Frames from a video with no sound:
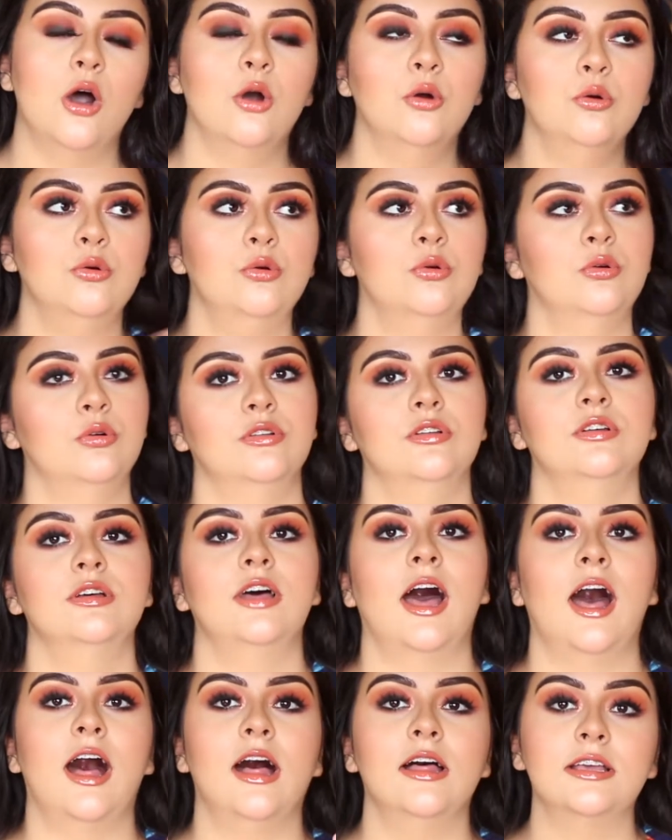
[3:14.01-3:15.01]
ooh,
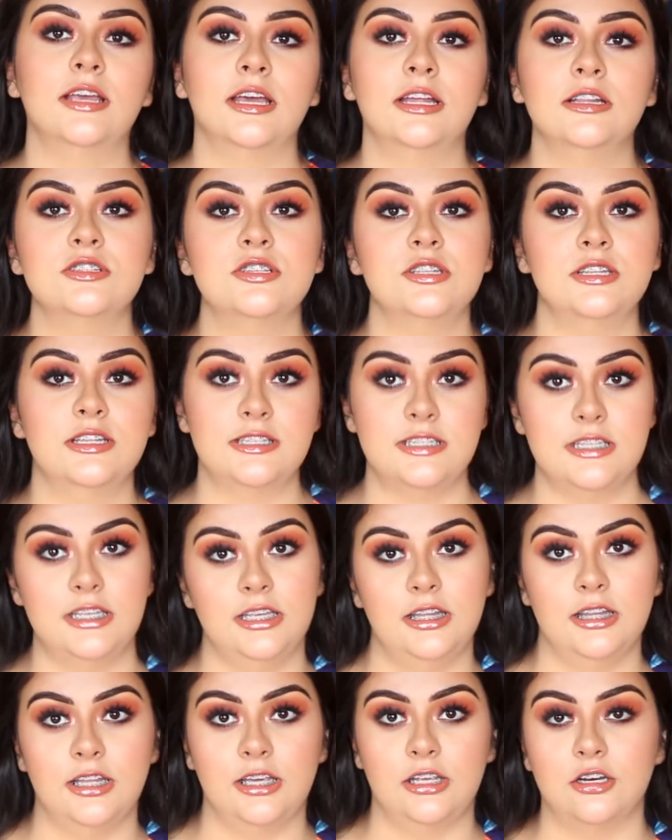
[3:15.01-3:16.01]
I'll get to the
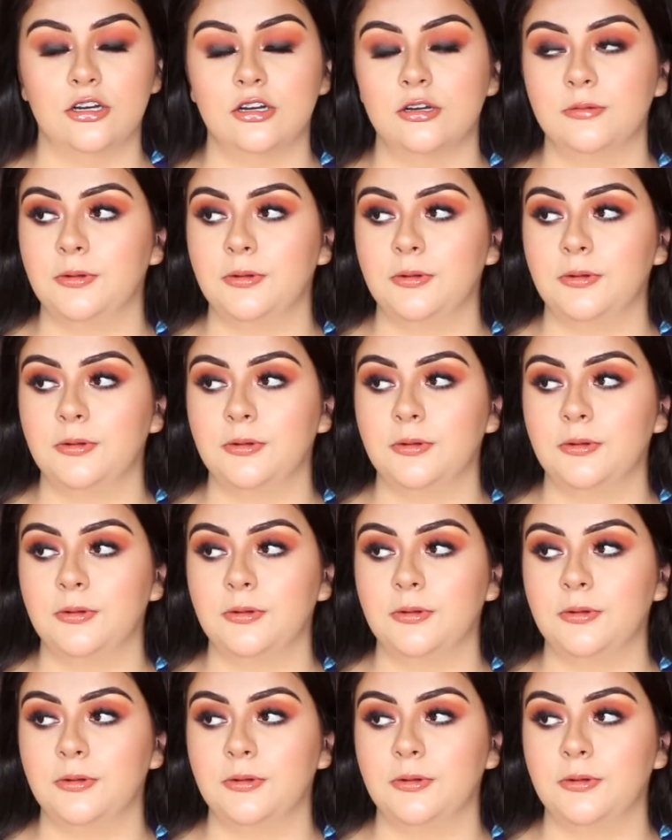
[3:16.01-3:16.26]
tea later,